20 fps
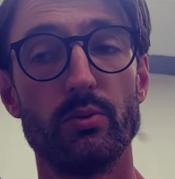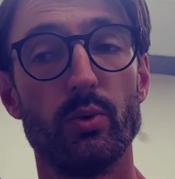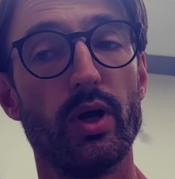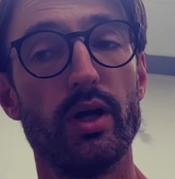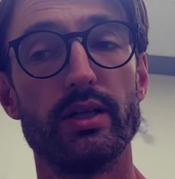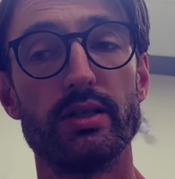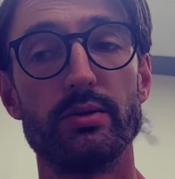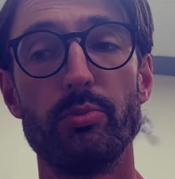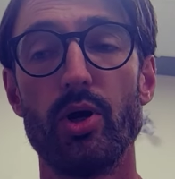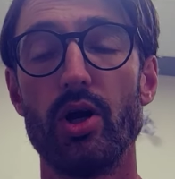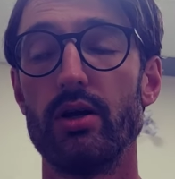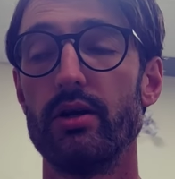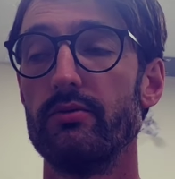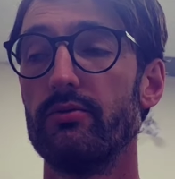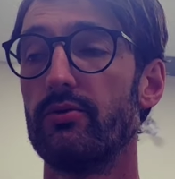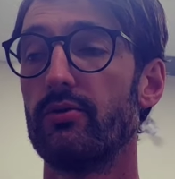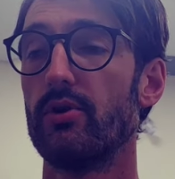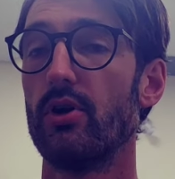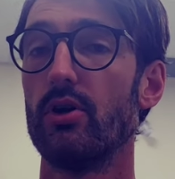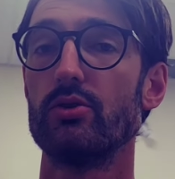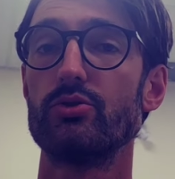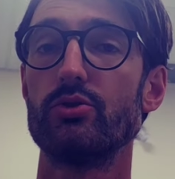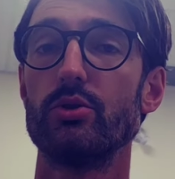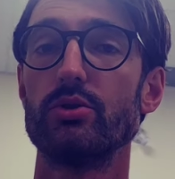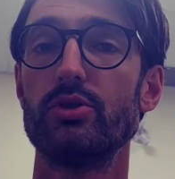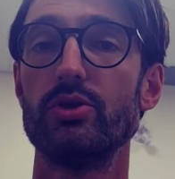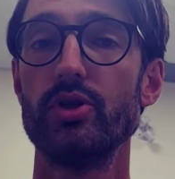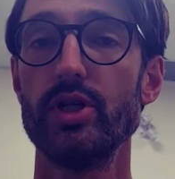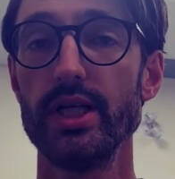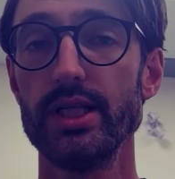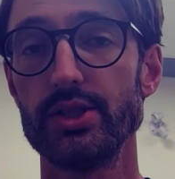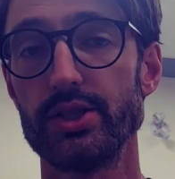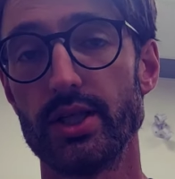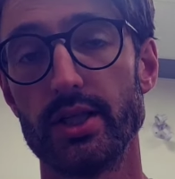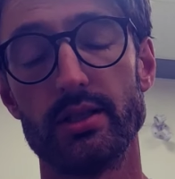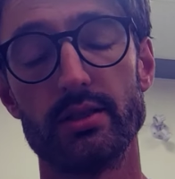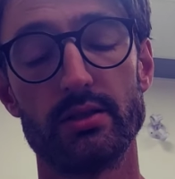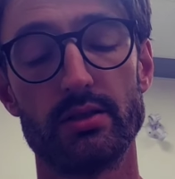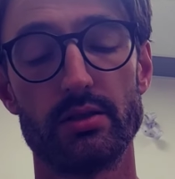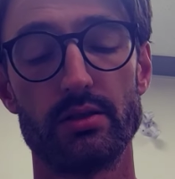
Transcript: It's part of cultural traditions.